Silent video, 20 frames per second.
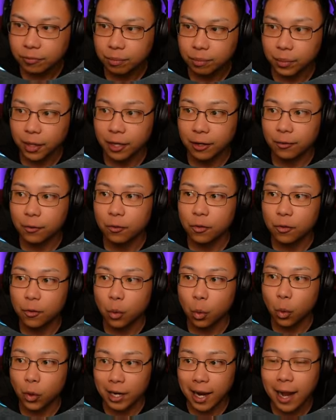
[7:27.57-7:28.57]
But
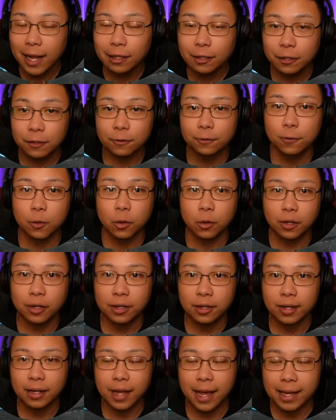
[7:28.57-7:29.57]
what I look for
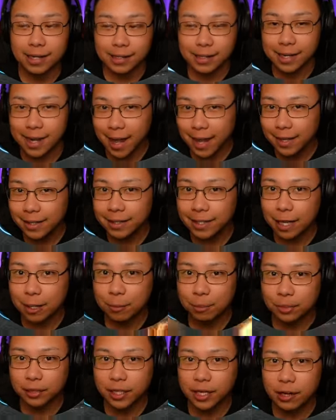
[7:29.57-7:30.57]
as an end game
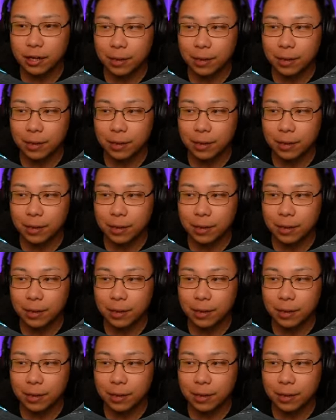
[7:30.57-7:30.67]
player,